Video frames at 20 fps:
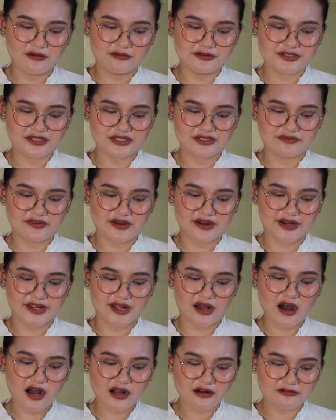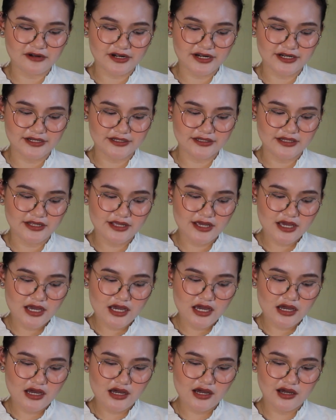Which is very awkward
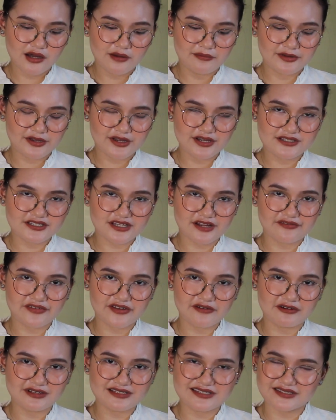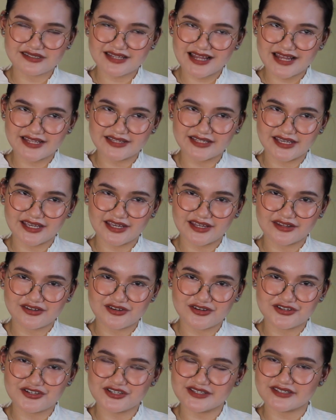because everyone's standing
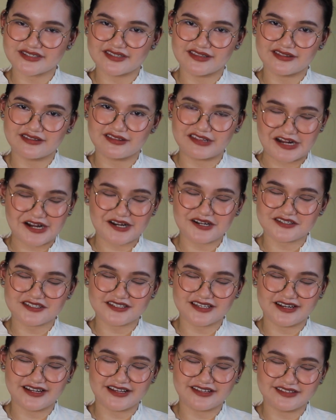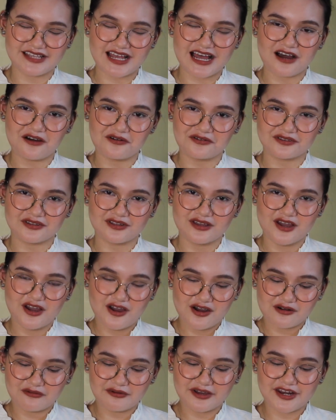and you're just there sitting down,
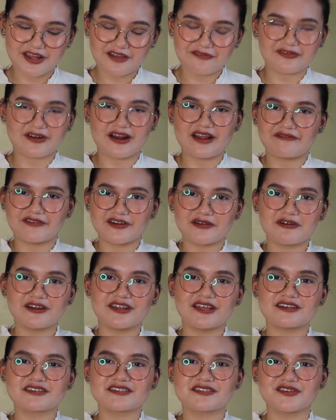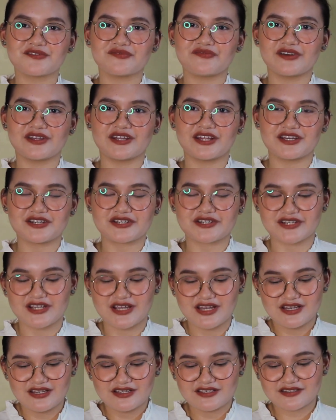waiting for everyone else to
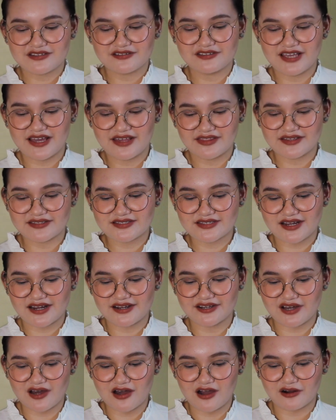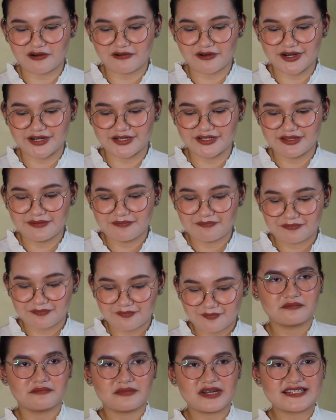finish. So yeah, that's kind of awkward.
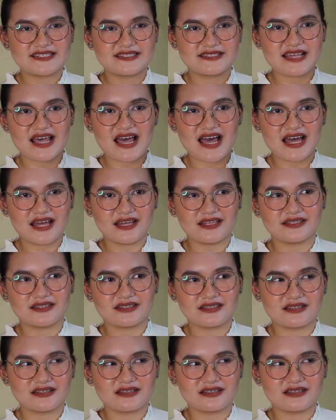My dad